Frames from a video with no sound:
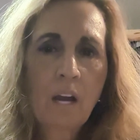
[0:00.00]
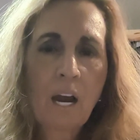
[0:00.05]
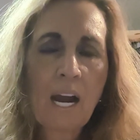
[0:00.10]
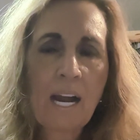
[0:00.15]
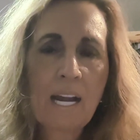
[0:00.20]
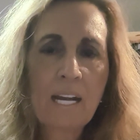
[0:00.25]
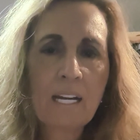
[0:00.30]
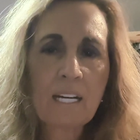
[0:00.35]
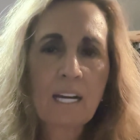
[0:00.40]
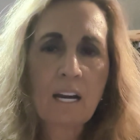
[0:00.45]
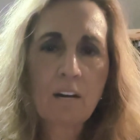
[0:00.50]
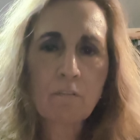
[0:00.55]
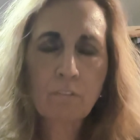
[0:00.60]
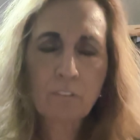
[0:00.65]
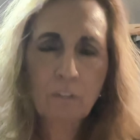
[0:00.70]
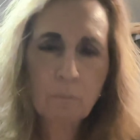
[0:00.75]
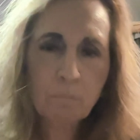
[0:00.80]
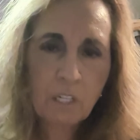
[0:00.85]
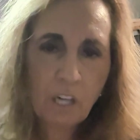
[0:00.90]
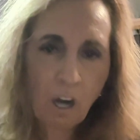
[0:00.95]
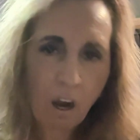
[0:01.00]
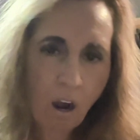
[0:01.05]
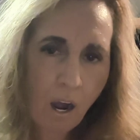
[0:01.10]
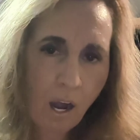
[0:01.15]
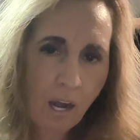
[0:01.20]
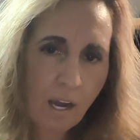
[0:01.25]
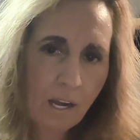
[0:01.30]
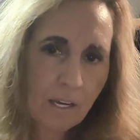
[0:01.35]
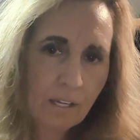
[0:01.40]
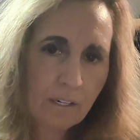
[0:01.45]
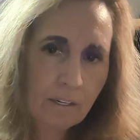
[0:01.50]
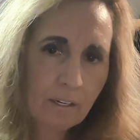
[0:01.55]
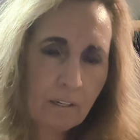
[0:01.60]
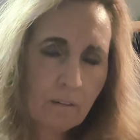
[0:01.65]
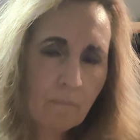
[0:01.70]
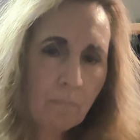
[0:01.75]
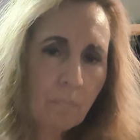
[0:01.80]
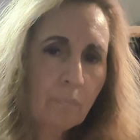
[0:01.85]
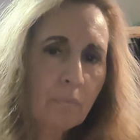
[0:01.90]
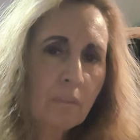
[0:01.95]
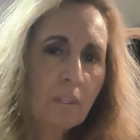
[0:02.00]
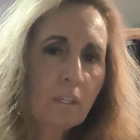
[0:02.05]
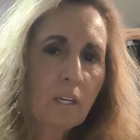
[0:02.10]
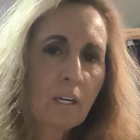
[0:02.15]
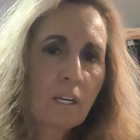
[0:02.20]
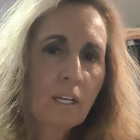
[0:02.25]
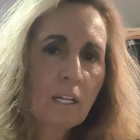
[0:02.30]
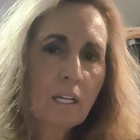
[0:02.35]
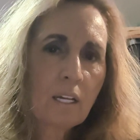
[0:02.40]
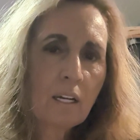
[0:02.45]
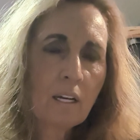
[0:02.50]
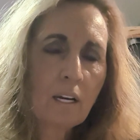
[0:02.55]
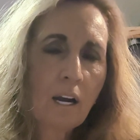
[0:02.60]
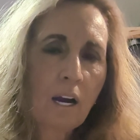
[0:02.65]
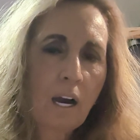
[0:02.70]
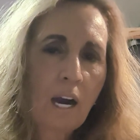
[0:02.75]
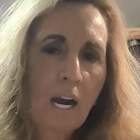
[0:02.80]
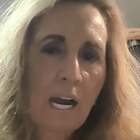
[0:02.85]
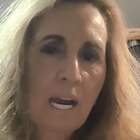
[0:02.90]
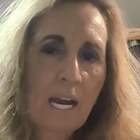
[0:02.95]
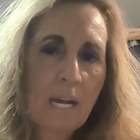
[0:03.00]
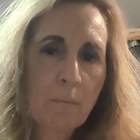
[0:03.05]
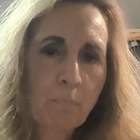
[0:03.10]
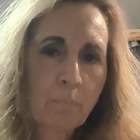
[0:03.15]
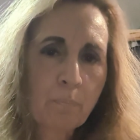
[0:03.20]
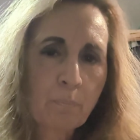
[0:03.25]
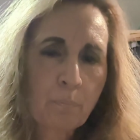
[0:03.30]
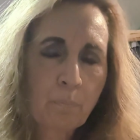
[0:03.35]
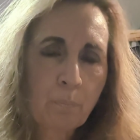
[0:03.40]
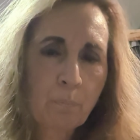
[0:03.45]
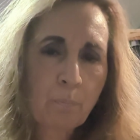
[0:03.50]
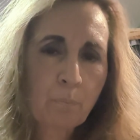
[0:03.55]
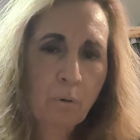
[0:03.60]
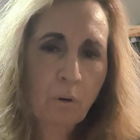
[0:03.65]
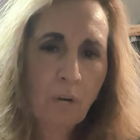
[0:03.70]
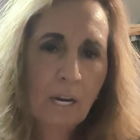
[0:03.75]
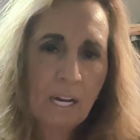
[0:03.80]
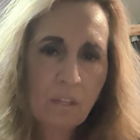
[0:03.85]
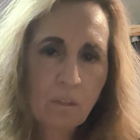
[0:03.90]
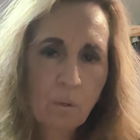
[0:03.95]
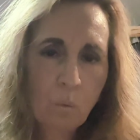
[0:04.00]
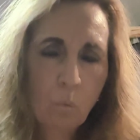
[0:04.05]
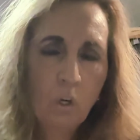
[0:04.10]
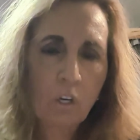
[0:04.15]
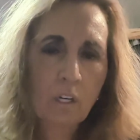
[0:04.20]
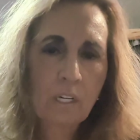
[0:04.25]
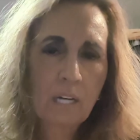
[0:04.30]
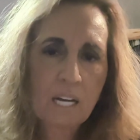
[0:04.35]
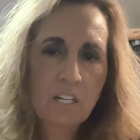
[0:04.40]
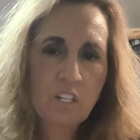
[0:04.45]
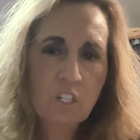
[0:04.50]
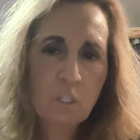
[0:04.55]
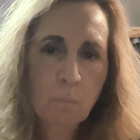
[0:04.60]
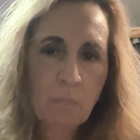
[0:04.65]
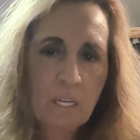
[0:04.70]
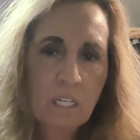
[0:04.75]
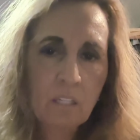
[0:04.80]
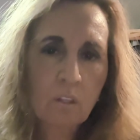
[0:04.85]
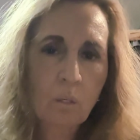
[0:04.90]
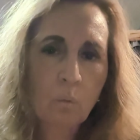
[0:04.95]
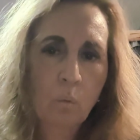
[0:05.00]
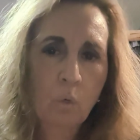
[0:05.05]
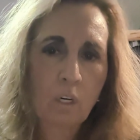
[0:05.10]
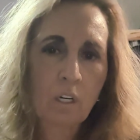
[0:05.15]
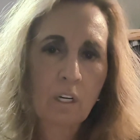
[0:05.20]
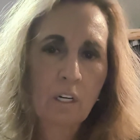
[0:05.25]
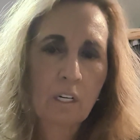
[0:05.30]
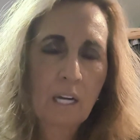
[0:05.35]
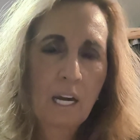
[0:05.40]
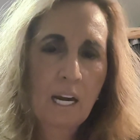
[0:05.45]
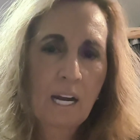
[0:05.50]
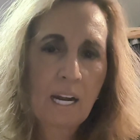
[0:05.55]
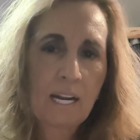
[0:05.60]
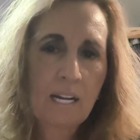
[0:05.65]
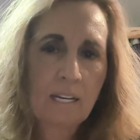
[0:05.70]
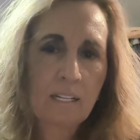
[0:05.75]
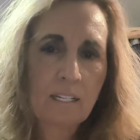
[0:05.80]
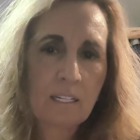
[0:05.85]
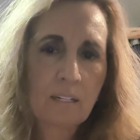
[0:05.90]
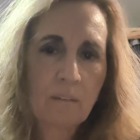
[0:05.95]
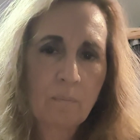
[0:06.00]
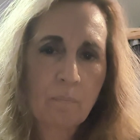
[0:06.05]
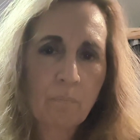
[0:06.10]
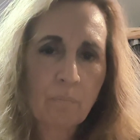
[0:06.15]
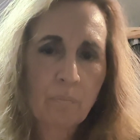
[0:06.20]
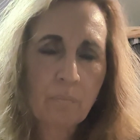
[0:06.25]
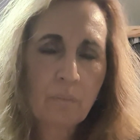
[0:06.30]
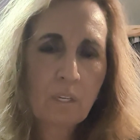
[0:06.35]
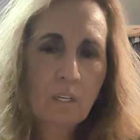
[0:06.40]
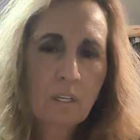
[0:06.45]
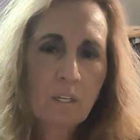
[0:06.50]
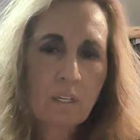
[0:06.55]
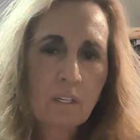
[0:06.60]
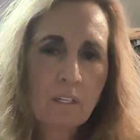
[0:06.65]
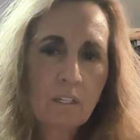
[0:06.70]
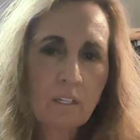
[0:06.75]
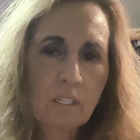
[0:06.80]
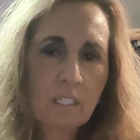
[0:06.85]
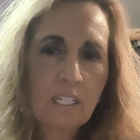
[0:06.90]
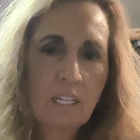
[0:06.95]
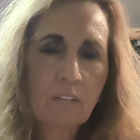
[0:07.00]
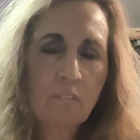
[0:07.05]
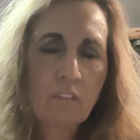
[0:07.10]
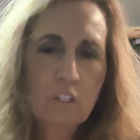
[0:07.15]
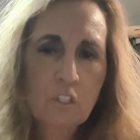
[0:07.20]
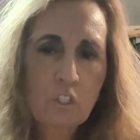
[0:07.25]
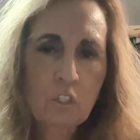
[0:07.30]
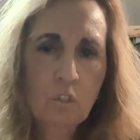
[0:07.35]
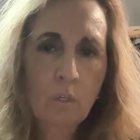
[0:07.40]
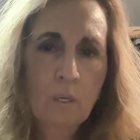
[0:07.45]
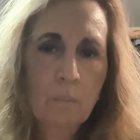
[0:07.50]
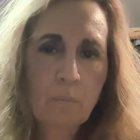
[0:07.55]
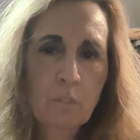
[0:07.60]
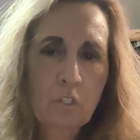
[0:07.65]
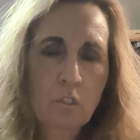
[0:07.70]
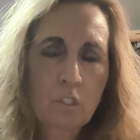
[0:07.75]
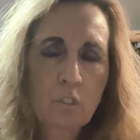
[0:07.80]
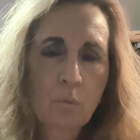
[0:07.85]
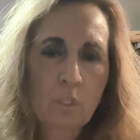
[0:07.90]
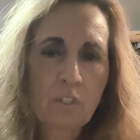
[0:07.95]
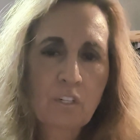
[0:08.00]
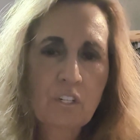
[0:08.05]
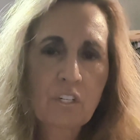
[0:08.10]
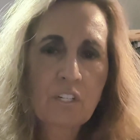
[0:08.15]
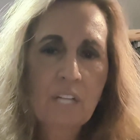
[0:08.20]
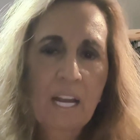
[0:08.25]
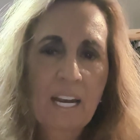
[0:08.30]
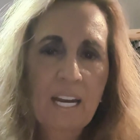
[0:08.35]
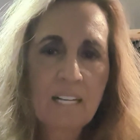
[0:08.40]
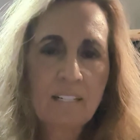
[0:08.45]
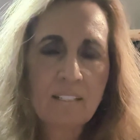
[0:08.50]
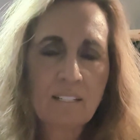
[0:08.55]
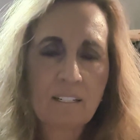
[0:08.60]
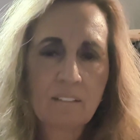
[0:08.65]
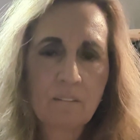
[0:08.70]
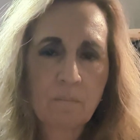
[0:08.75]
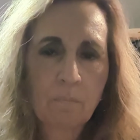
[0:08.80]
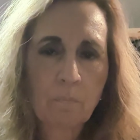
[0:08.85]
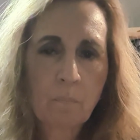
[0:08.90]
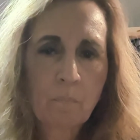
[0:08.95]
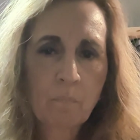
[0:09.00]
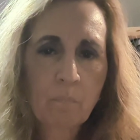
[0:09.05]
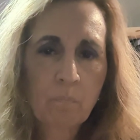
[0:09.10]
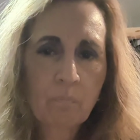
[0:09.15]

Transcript: I come from God. I pray the word, I speak the word, I give the scriptures. Well, Satan